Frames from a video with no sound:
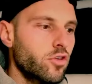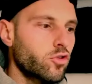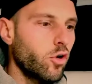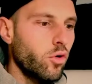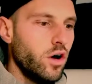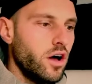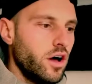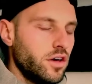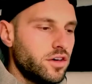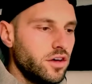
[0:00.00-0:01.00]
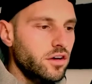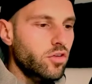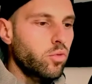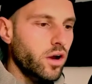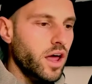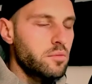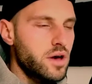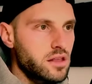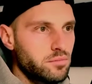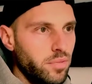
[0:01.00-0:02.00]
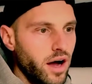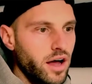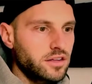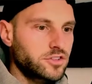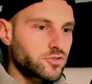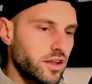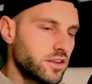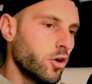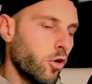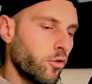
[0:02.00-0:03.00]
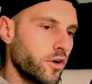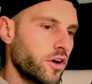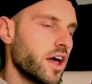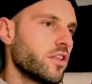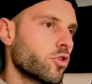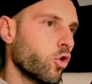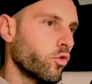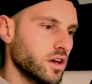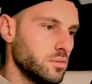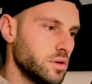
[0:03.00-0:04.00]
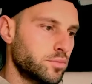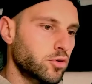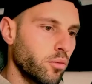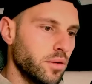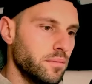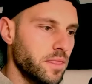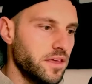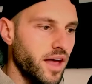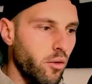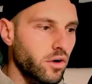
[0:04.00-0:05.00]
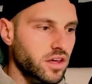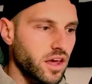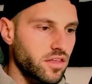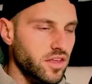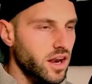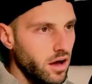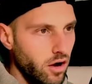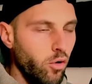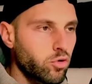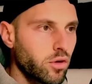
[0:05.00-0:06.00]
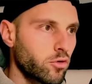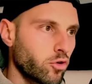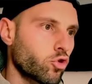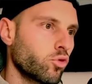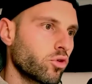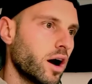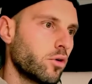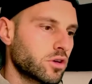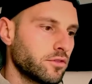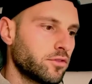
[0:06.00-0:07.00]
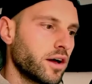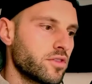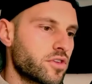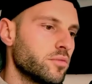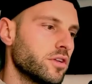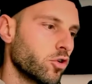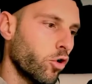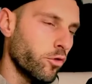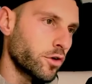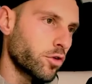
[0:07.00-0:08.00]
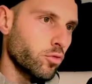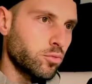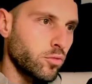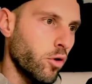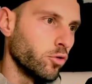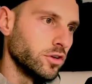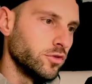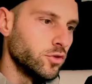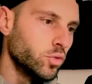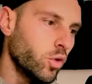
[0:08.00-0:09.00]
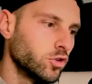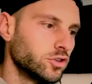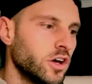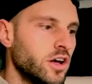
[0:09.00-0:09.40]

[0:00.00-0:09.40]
So here is what I meant by trendy offer and solving a big problem. In our case, and also I'm going to show you how you can find similar offers to promote if you want.